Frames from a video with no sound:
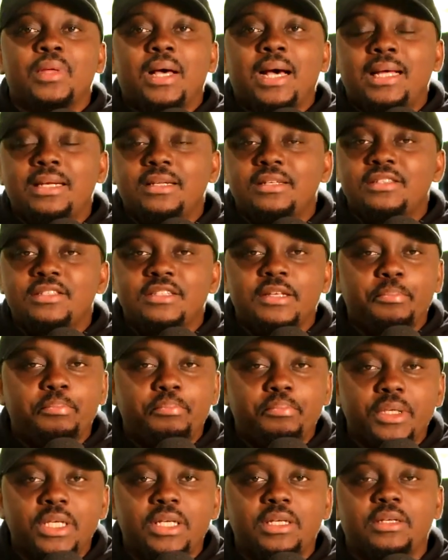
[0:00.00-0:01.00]
and this is a
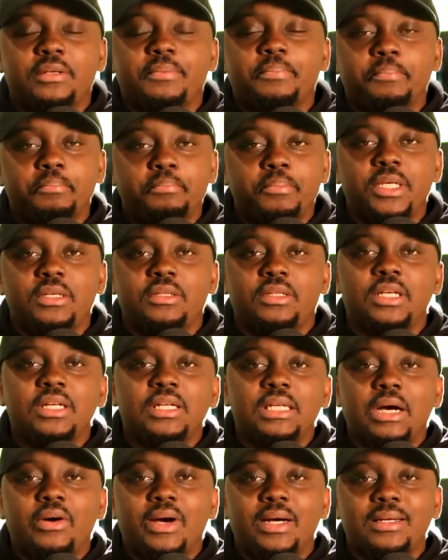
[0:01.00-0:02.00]
big
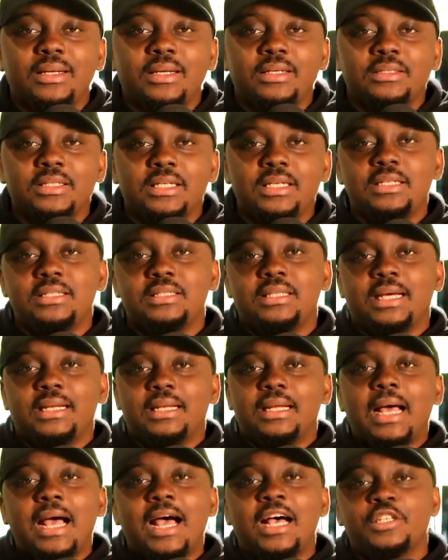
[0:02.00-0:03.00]
thing nowadays, is
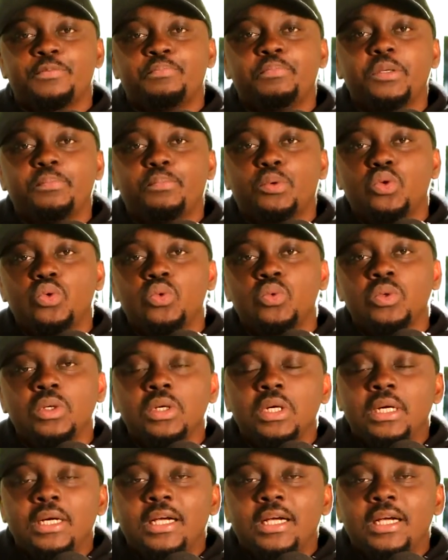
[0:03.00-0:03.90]
that as people,